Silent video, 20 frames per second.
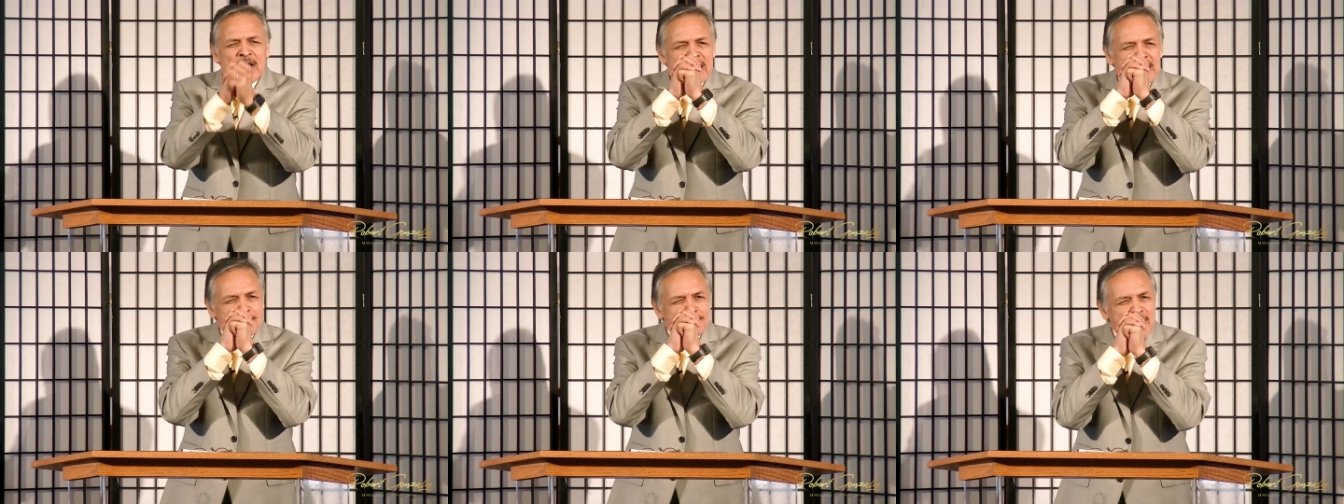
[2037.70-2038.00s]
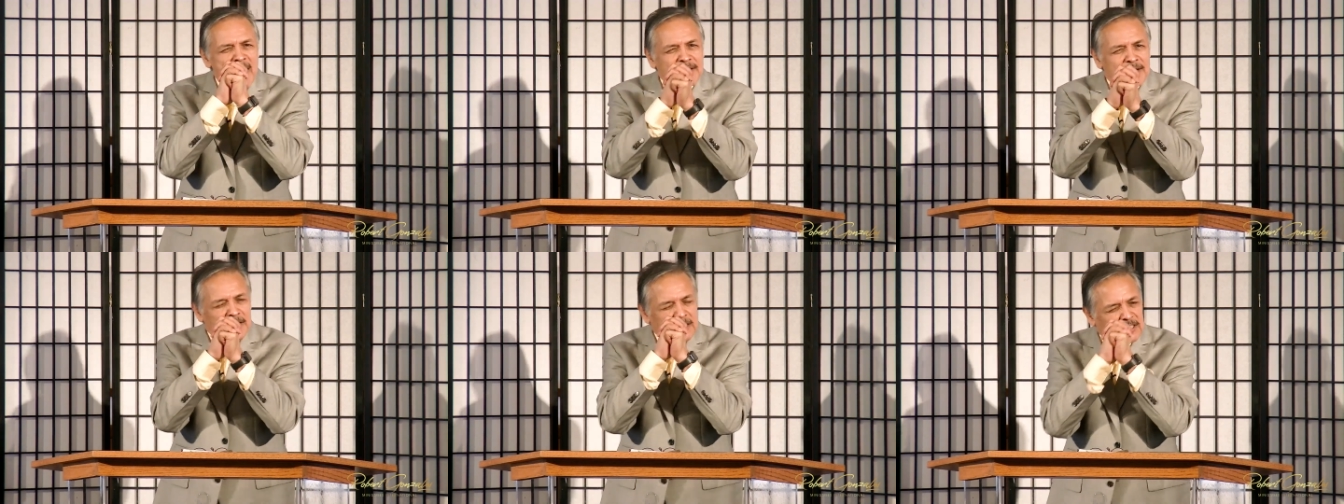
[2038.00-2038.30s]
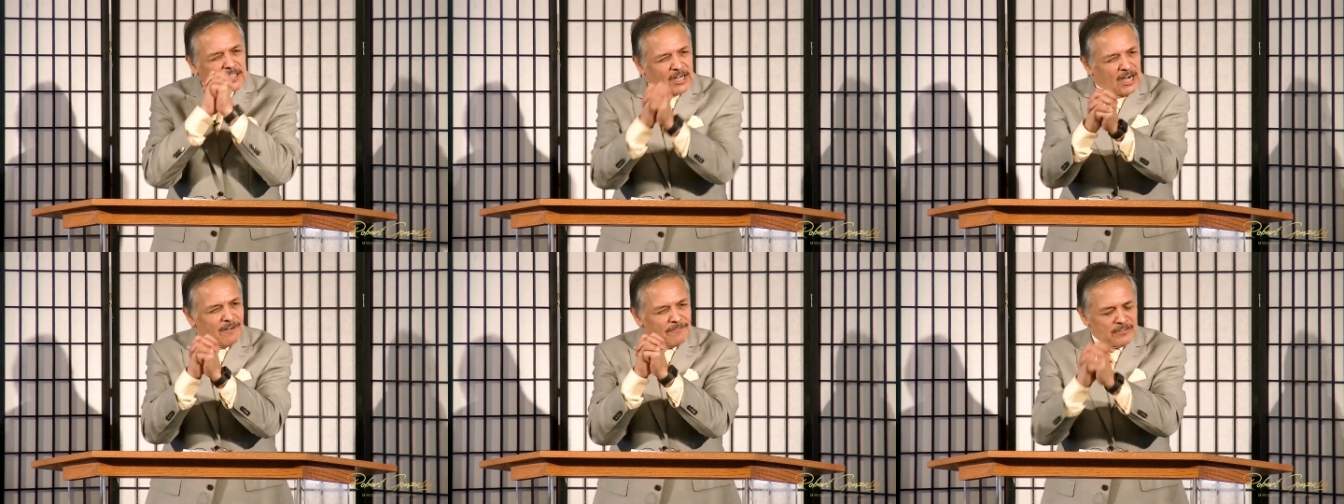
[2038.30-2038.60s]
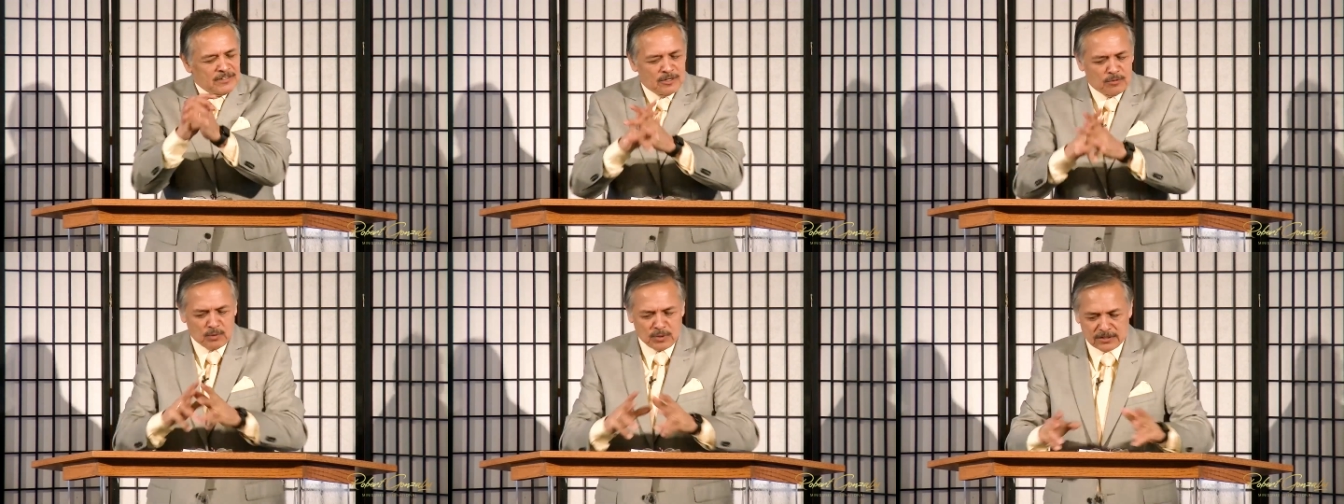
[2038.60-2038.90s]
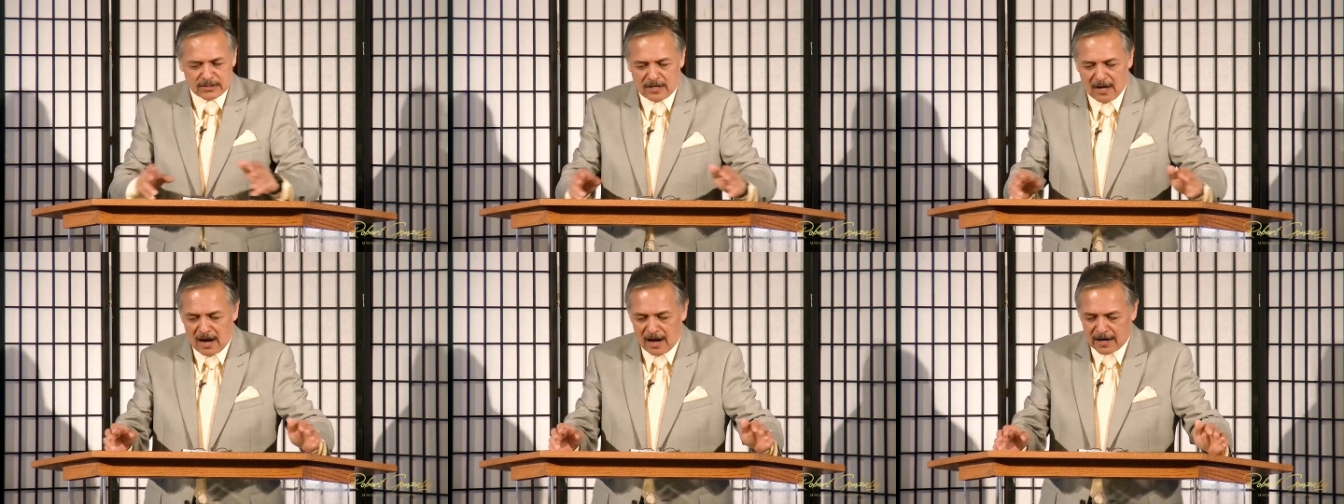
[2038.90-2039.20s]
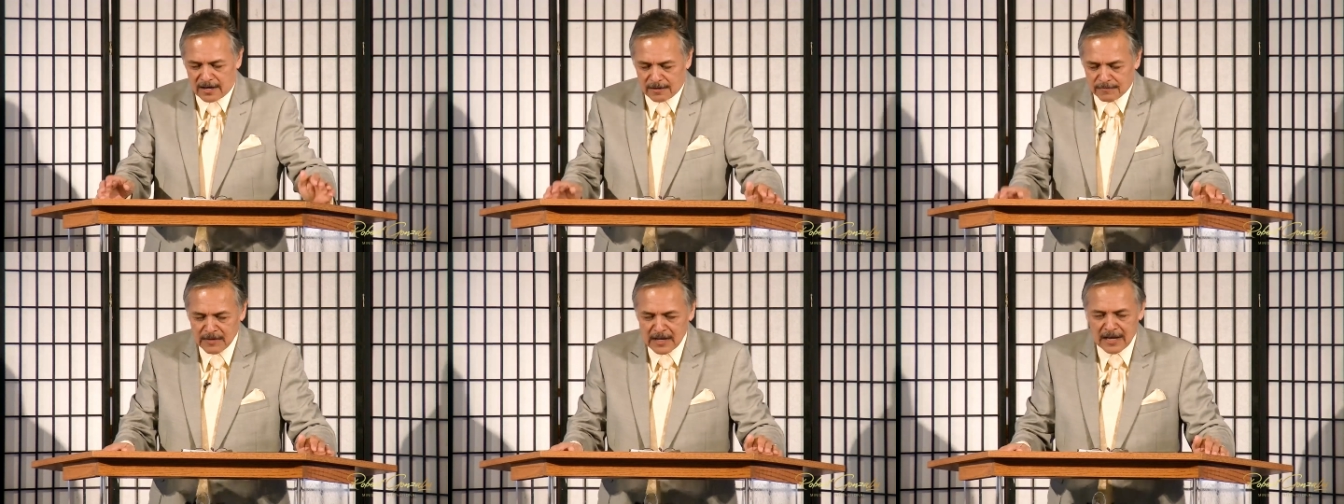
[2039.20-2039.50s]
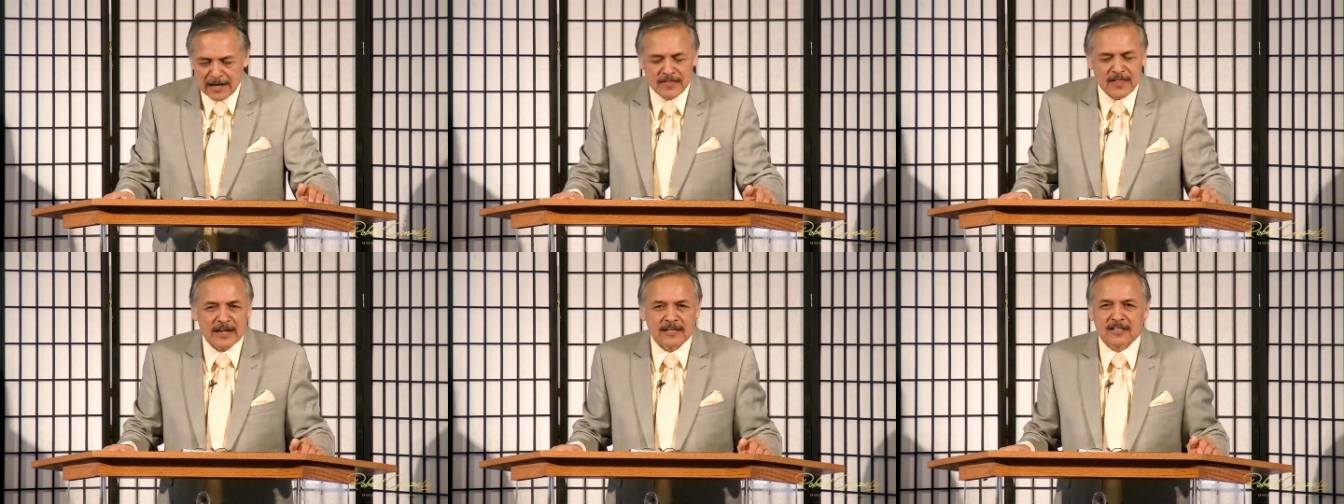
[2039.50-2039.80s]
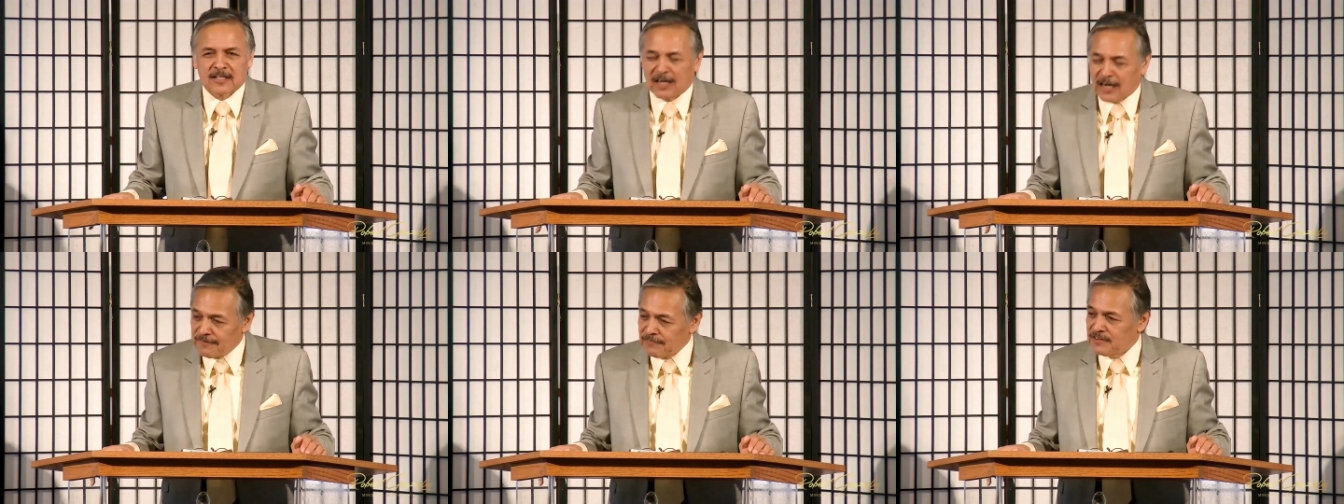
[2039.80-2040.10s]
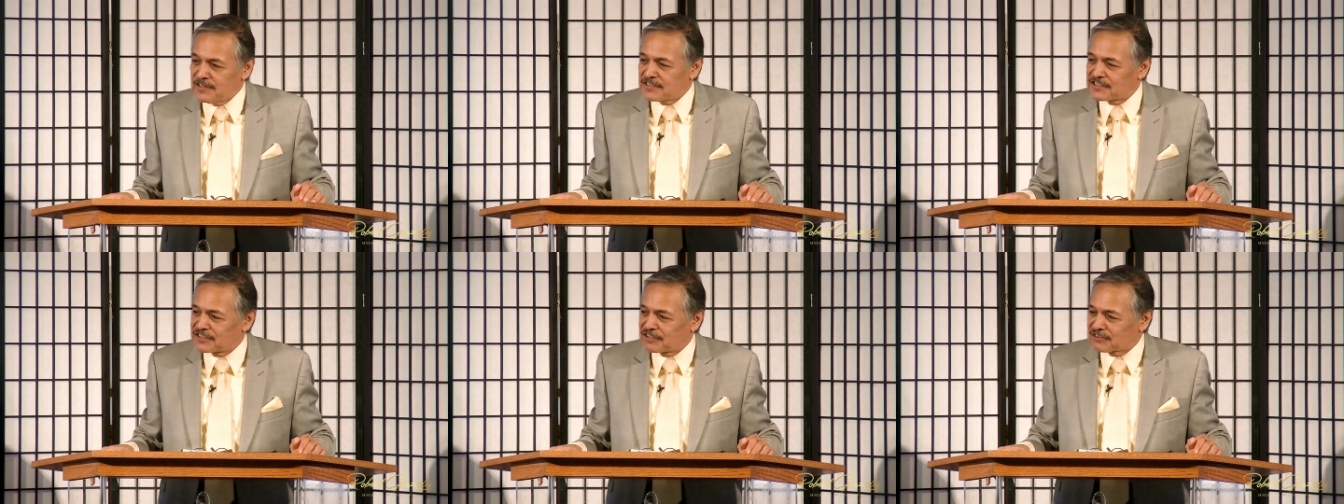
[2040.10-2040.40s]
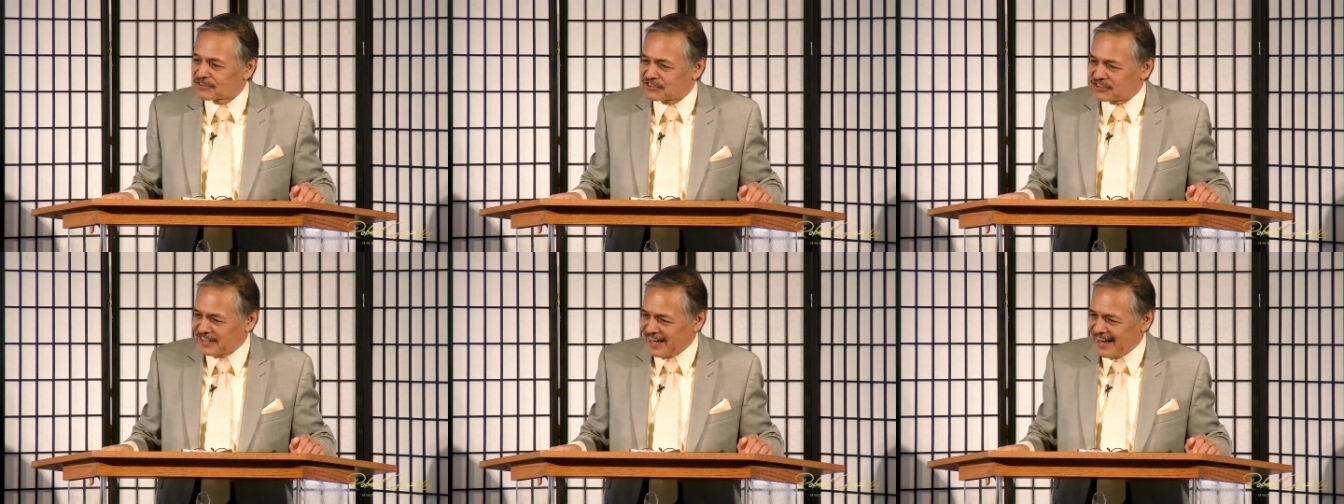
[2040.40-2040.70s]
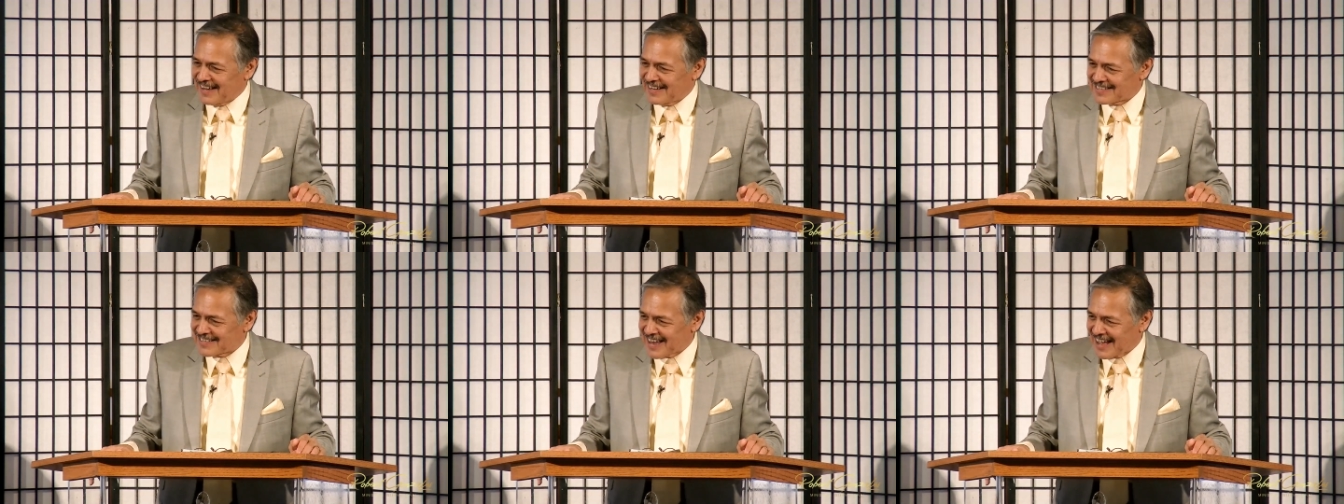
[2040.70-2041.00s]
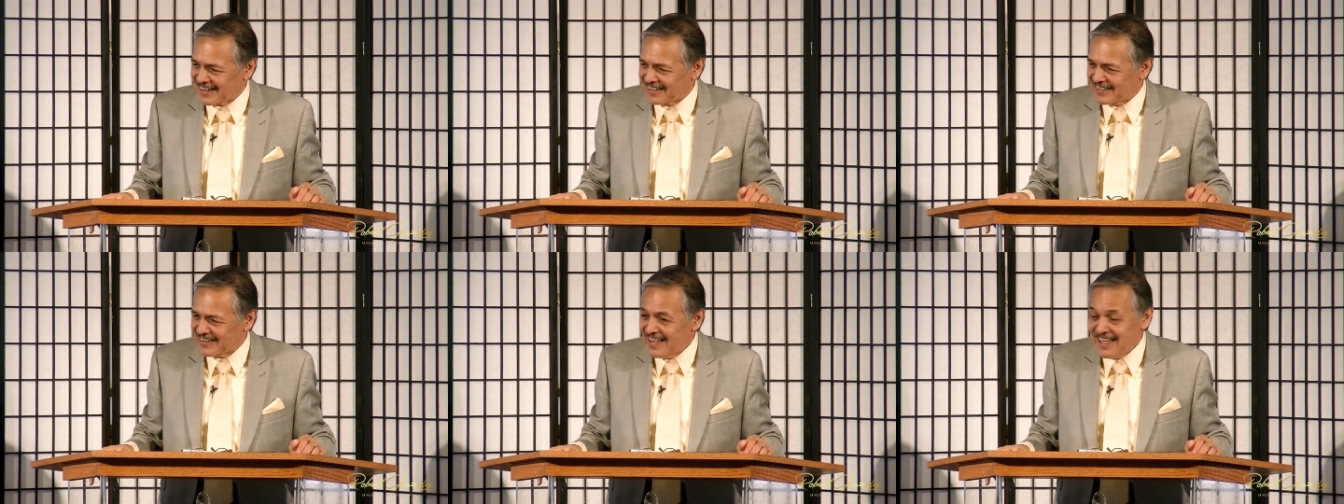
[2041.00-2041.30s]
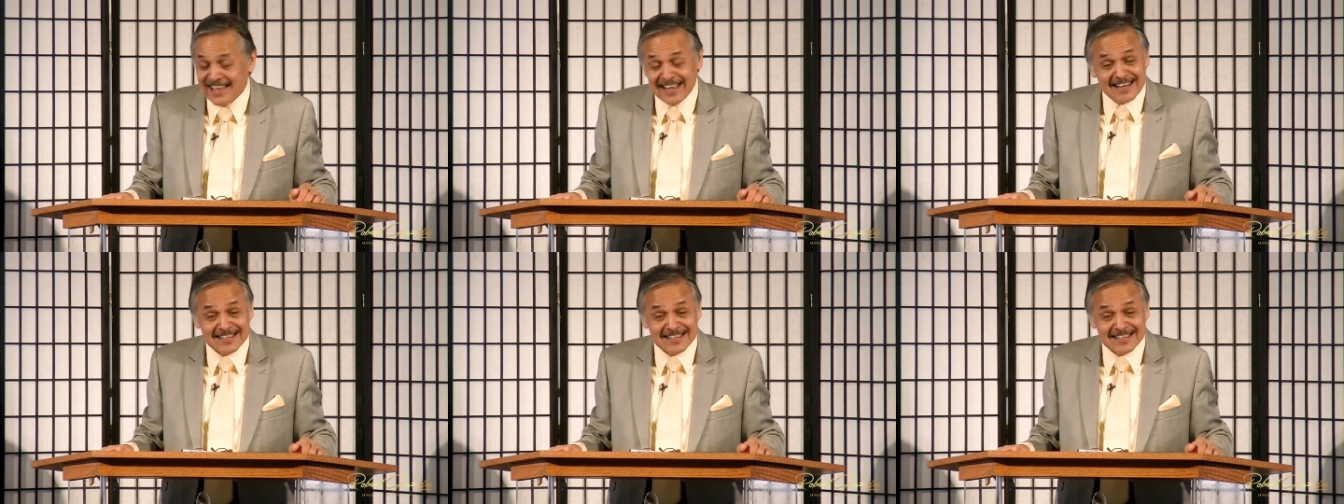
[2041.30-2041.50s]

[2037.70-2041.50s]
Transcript: He made a covenant with God, and that covenant still stands. Hallelujah.